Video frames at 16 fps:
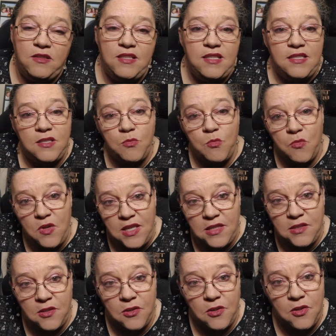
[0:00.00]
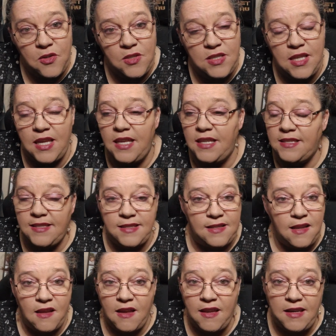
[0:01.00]
did some research. It's
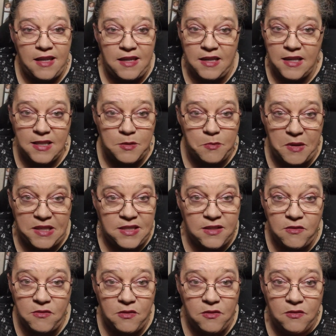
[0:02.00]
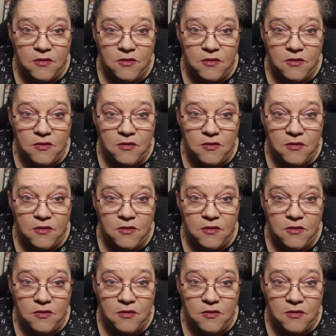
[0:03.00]
not inexpensive.